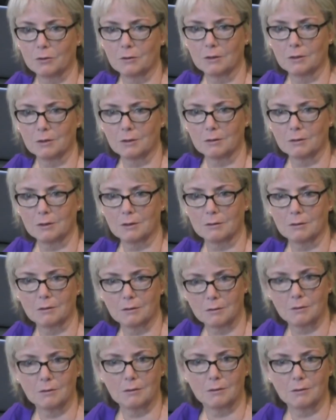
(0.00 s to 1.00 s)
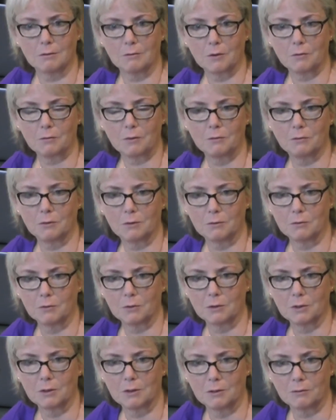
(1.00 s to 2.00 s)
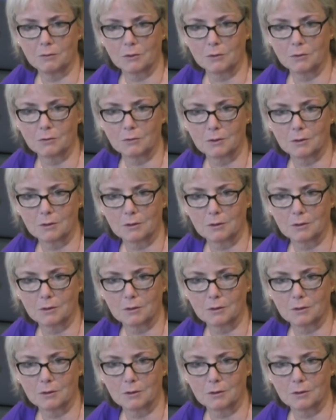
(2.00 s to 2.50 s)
this, for the devolved